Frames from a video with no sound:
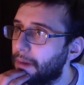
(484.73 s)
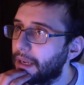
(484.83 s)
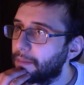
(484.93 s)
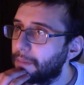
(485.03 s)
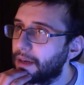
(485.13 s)

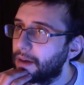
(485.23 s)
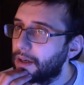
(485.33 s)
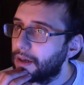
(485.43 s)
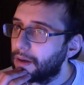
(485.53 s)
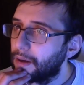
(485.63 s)
make
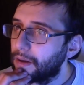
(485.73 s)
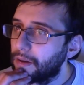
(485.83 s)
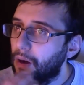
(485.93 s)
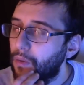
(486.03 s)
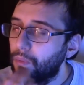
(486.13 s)

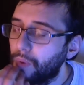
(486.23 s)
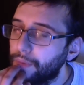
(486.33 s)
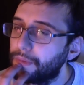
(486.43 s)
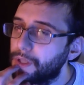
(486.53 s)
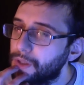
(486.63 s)
a
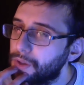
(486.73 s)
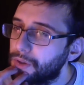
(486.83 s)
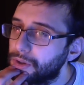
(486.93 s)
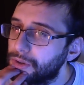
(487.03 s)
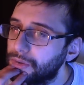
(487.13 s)

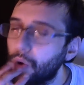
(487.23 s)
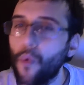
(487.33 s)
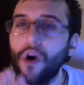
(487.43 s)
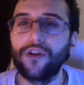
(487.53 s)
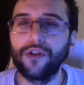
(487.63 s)

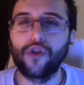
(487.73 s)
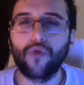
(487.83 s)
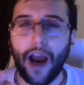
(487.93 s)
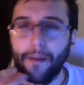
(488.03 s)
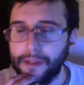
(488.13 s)
word to
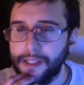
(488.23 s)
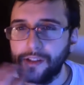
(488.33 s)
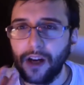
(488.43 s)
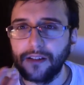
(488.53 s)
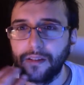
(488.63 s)
describe it. It's
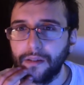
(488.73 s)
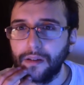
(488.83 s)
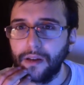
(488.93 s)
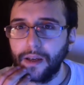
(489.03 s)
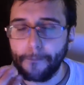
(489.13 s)
not...
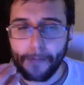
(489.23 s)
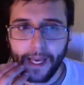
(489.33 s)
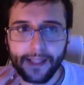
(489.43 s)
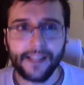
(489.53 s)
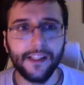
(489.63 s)

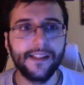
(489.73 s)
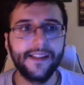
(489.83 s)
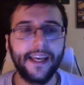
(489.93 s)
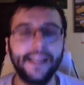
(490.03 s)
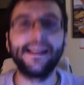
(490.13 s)
He doesn't
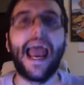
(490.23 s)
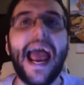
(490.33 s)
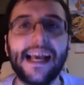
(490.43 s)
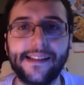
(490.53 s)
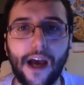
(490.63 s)
stick his
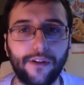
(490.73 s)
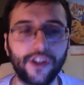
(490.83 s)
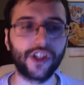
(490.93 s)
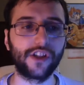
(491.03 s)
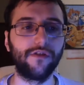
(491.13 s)
ass out, he
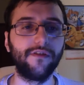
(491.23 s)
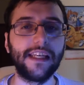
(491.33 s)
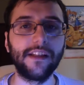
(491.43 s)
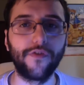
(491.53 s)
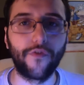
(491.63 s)
just
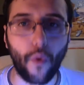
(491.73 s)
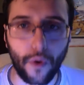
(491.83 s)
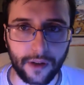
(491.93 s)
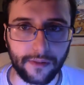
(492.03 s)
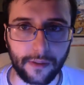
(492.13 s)
leans
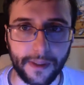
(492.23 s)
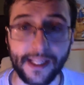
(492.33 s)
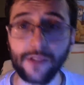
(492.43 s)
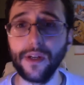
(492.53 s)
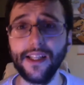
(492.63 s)
forward a little bit.
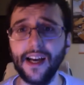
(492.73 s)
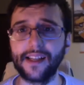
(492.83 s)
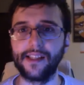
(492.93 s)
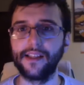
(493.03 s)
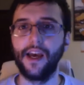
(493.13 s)
That's what he
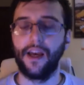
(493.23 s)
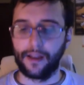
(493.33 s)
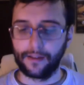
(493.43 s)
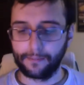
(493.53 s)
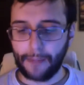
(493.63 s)
does.
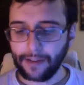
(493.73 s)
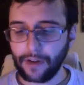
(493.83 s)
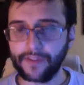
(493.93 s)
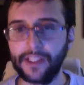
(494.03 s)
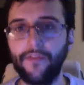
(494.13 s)

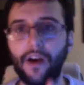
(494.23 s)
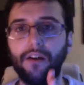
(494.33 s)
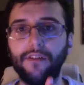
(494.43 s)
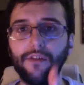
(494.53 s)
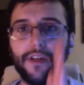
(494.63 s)
Minecraft Steve,
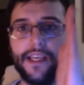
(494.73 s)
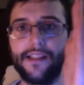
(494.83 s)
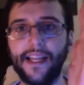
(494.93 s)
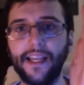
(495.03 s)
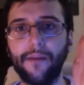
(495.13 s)
literally, he's
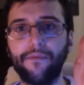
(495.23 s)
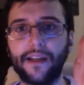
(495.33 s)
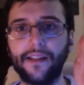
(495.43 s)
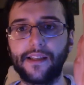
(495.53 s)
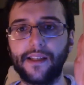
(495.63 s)
standing up
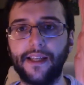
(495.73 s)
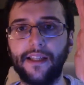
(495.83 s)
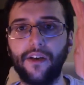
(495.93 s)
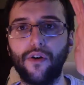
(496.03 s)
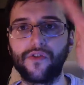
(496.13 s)
like this, and then
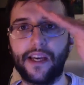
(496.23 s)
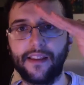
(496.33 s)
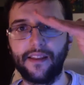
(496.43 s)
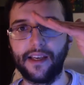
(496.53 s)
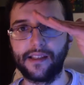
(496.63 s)
he goes
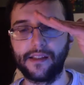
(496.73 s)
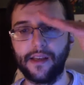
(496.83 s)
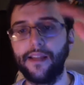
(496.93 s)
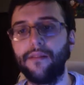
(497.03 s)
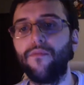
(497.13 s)
like this.
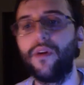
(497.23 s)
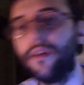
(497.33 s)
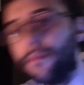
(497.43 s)
And wait a